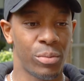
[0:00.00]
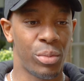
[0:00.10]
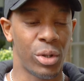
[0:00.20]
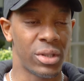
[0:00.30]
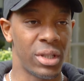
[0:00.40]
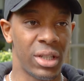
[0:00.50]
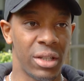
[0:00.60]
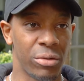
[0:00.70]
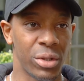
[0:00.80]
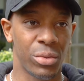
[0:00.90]
put us in a
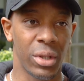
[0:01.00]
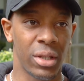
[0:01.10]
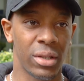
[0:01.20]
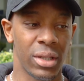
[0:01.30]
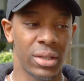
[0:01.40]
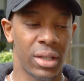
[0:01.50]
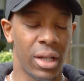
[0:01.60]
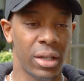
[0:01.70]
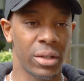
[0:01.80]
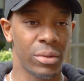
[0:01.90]
delivery suite because they said
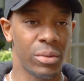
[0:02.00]
like